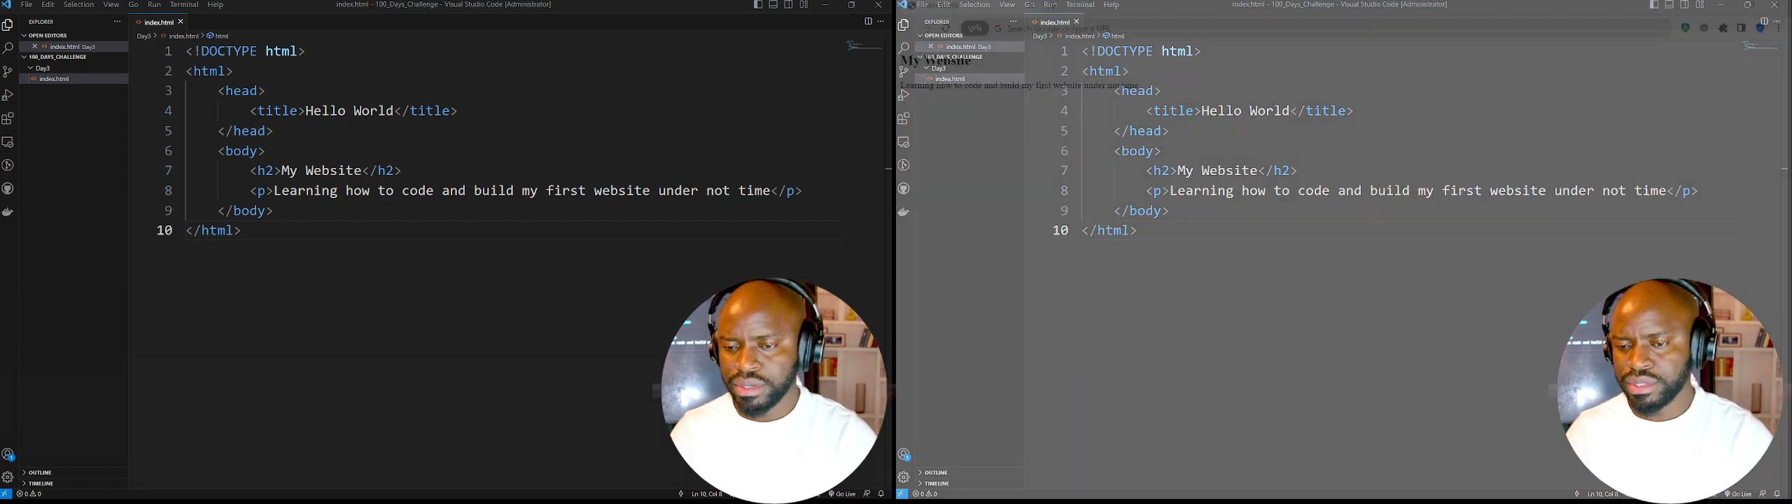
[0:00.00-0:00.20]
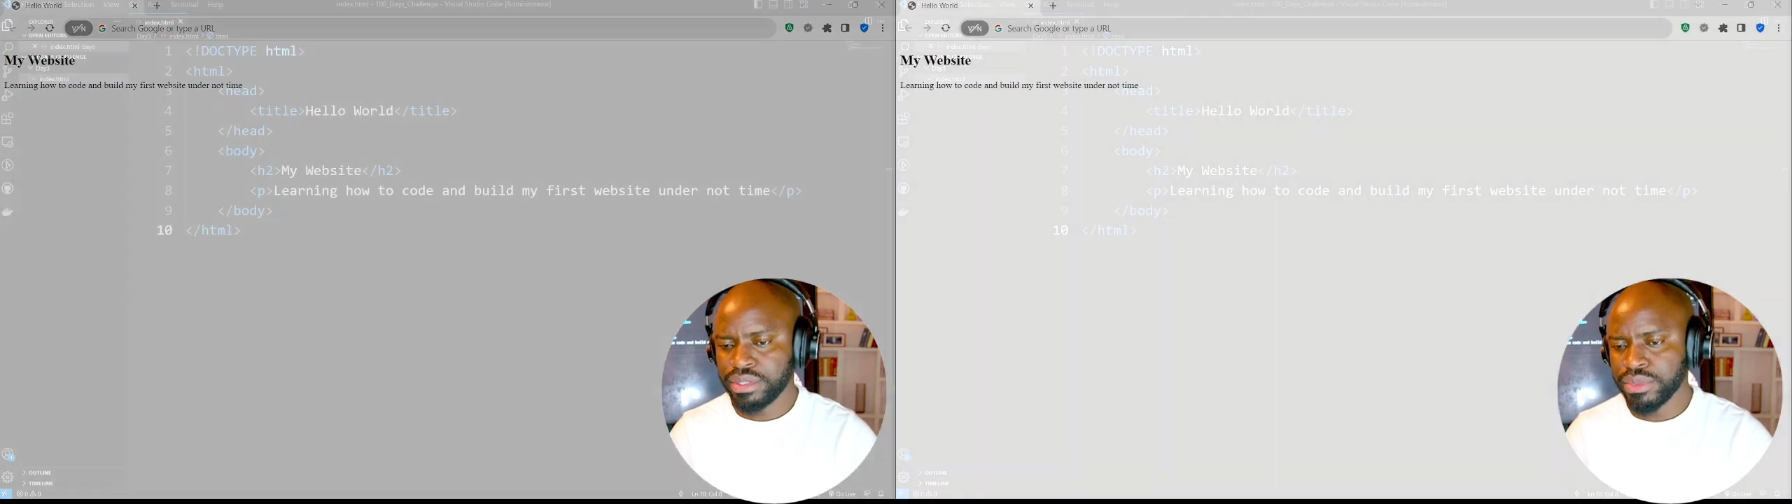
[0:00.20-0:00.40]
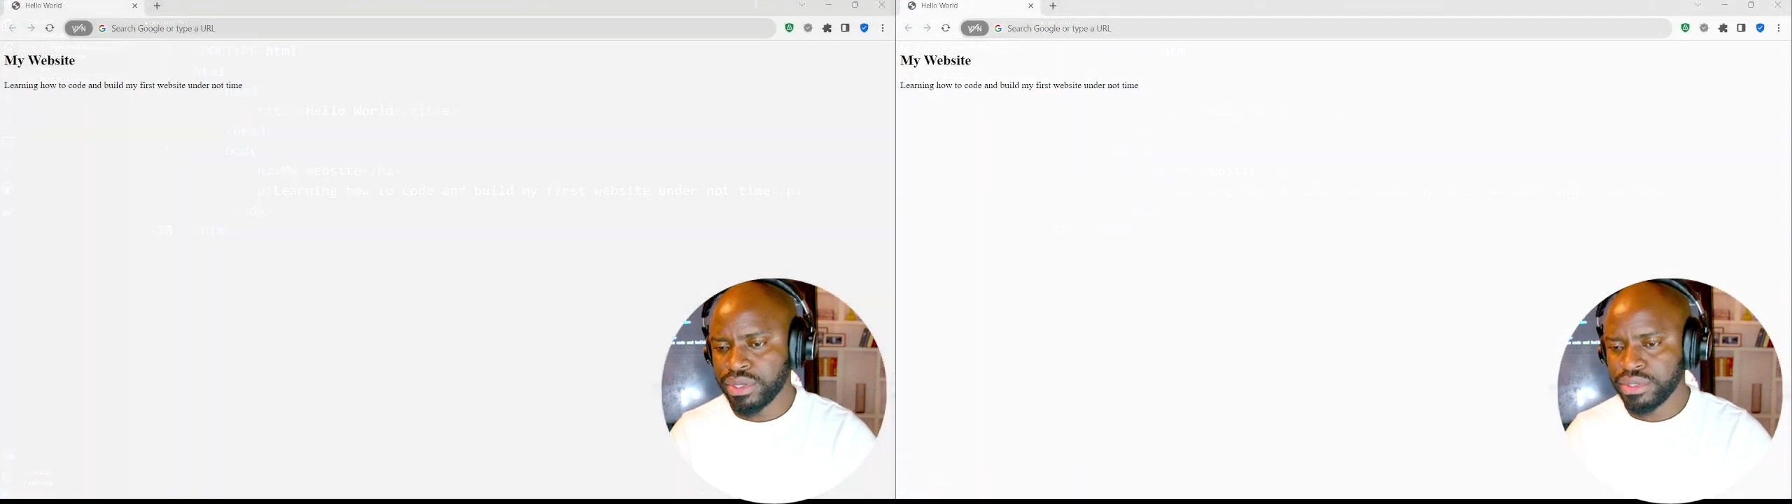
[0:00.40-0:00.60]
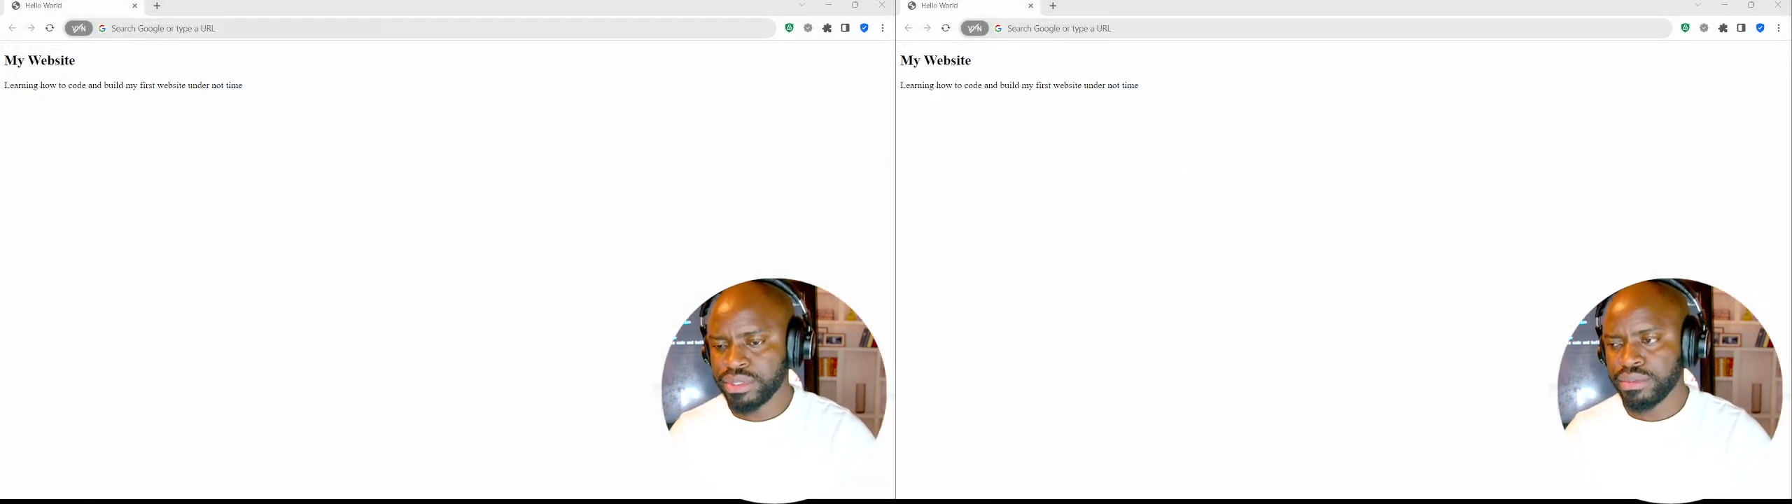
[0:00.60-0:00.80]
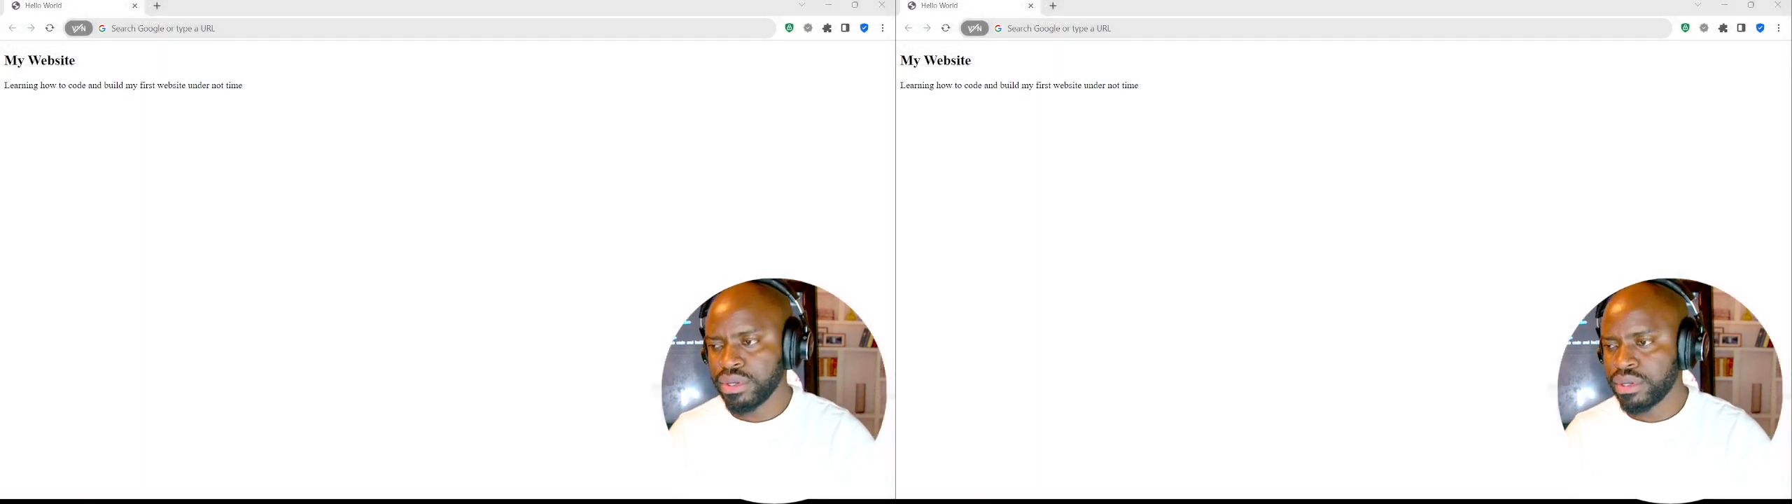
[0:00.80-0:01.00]
small,
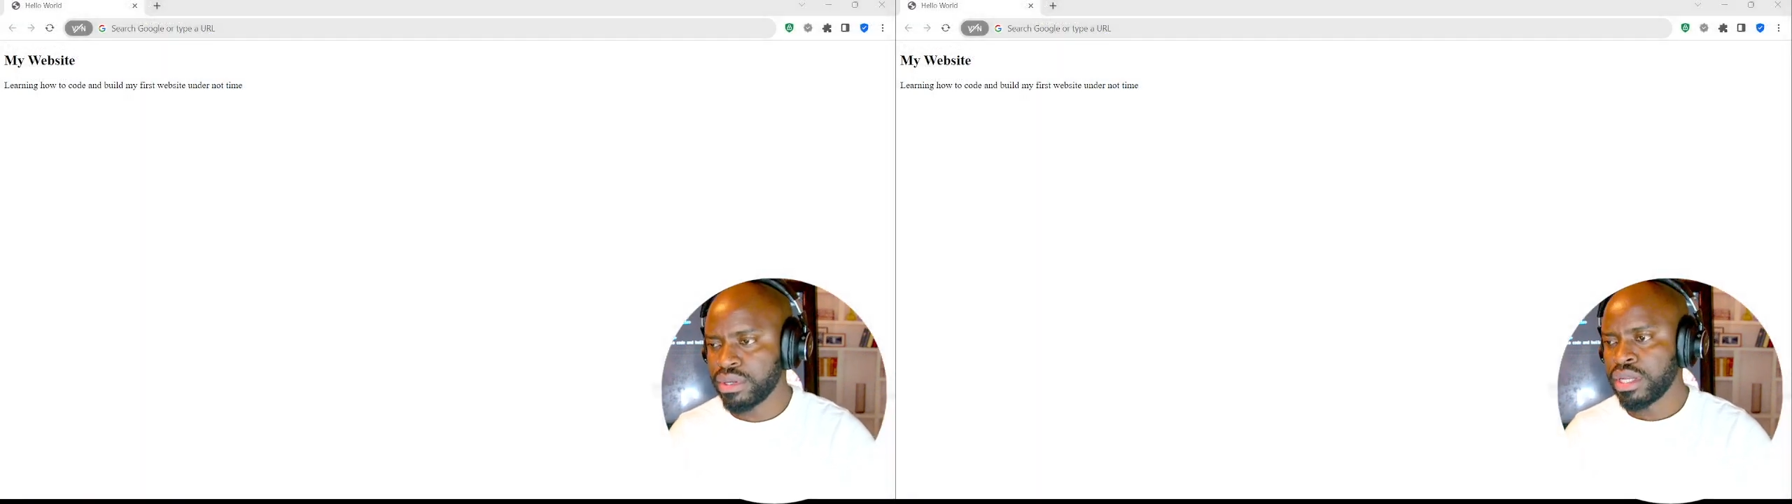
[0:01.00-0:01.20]
small